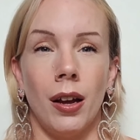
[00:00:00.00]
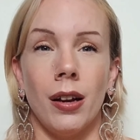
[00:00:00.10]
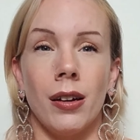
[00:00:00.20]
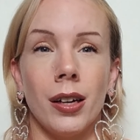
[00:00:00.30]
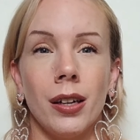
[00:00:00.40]

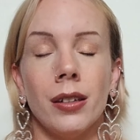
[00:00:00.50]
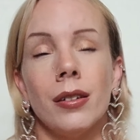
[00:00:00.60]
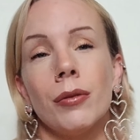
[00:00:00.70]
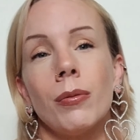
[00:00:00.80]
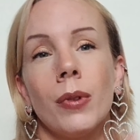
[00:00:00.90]
area.
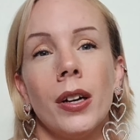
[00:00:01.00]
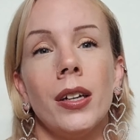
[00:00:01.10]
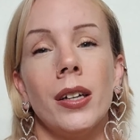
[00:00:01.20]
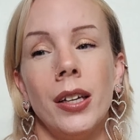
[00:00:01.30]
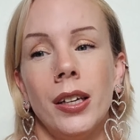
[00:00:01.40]

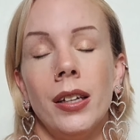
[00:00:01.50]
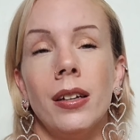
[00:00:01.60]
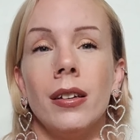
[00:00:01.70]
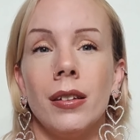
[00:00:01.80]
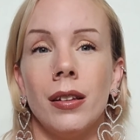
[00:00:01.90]
Run
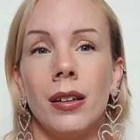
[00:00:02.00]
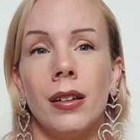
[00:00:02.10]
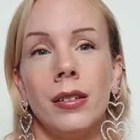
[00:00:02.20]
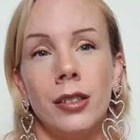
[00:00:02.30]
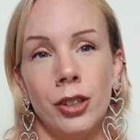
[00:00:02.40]
in
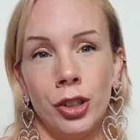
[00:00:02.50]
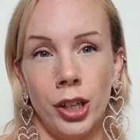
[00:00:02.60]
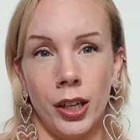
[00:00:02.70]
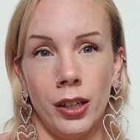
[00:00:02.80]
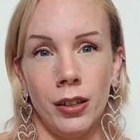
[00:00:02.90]
the
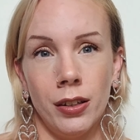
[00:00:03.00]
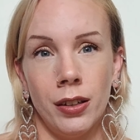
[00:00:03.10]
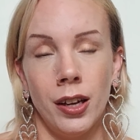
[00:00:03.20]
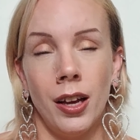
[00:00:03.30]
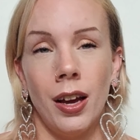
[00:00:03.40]
shade.
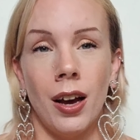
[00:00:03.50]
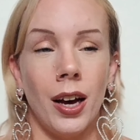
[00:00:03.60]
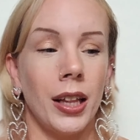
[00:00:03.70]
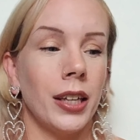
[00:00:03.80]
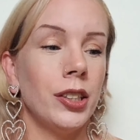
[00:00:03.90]

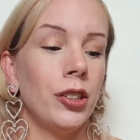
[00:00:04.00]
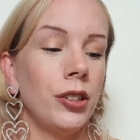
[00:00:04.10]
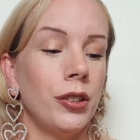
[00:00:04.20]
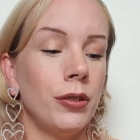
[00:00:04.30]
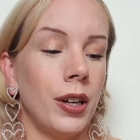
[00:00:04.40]
I like to
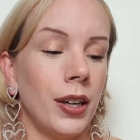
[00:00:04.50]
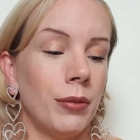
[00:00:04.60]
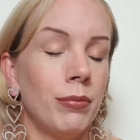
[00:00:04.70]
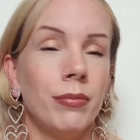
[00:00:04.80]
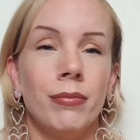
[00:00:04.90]
do
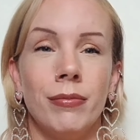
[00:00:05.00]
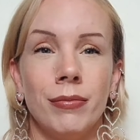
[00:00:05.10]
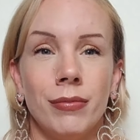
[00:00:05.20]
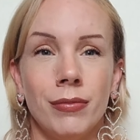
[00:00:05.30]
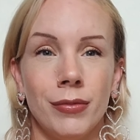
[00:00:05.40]

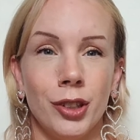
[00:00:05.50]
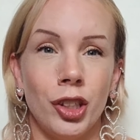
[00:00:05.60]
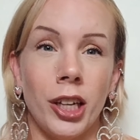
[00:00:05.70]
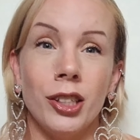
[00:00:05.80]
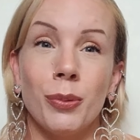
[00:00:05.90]

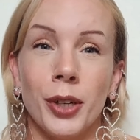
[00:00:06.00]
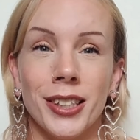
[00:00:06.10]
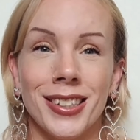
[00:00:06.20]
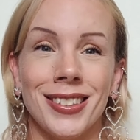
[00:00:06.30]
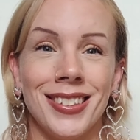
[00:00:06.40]
shade
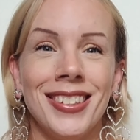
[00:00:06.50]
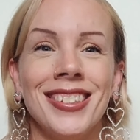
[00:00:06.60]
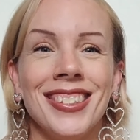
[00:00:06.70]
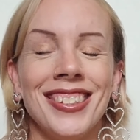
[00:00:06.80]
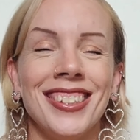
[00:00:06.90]
sprints.
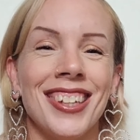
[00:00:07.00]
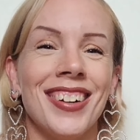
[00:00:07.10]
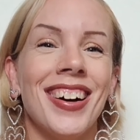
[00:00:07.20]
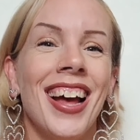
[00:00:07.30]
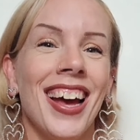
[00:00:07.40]

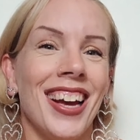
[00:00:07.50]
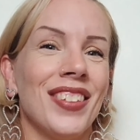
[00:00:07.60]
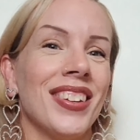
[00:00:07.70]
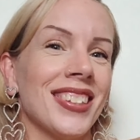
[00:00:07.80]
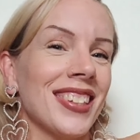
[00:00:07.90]
So
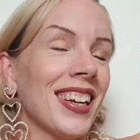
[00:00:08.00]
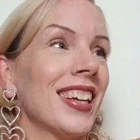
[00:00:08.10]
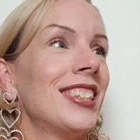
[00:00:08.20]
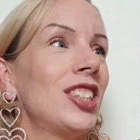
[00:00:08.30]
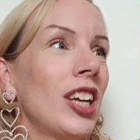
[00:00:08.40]
if there's like
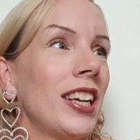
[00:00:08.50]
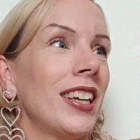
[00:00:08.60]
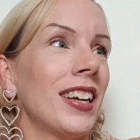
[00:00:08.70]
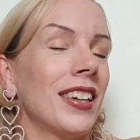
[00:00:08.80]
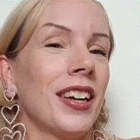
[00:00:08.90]
a
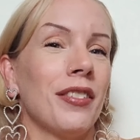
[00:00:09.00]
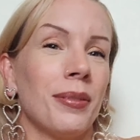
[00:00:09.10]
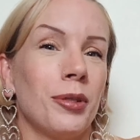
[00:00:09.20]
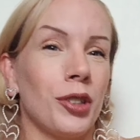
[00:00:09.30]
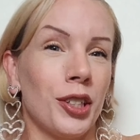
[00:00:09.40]
shaded area
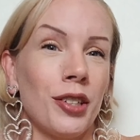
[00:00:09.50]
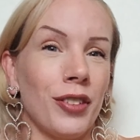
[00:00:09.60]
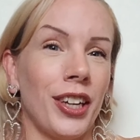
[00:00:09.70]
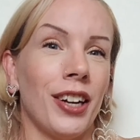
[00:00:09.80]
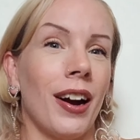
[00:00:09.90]
from trees
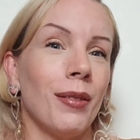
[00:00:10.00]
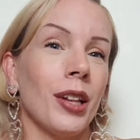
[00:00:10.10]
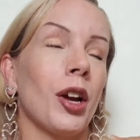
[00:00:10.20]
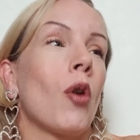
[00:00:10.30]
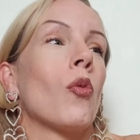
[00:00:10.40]
over here, I
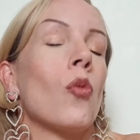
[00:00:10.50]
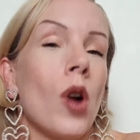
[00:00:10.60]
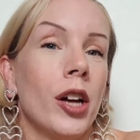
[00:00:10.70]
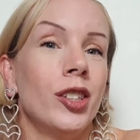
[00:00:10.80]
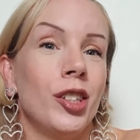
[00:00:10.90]
will like
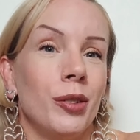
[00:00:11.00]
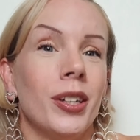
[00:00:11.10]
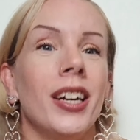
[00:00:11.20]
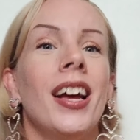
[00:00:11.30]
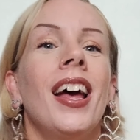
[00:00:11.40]
run to
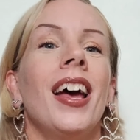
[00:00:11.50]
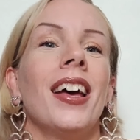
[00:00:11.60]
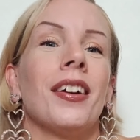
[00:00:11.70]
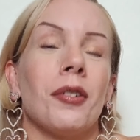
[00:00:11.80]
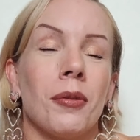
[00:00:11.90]
it
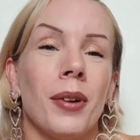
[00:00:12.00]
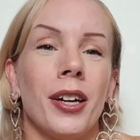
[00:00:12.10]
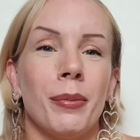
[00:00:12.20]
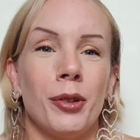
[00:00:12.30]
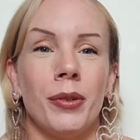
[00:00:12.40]
and I will
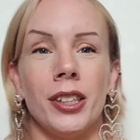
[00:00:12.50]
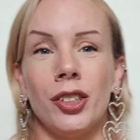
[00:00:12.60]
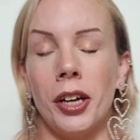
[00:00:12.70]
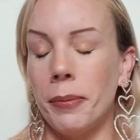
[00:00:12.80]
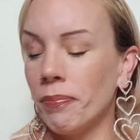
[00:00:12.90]
run in between the
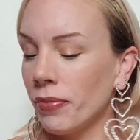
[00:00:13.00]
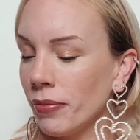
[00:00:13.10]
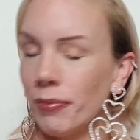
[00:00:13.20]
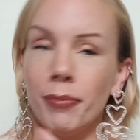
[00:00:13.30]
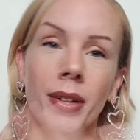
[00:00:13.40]
shade.
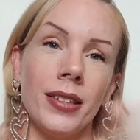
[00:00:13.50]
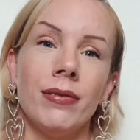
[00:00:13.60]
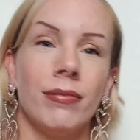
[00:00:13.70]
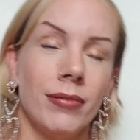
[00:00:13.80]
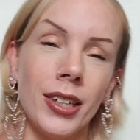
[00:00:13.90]
But
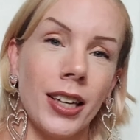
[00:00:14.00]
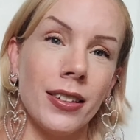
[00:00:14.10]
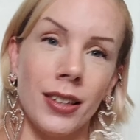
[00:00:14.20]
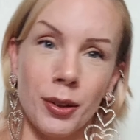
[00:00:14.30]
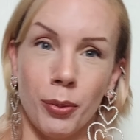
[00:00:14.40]

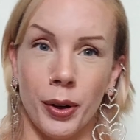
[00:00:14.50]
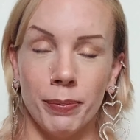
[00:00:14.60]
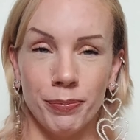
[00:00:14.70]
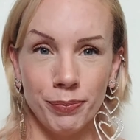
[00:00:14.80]
again, not the point.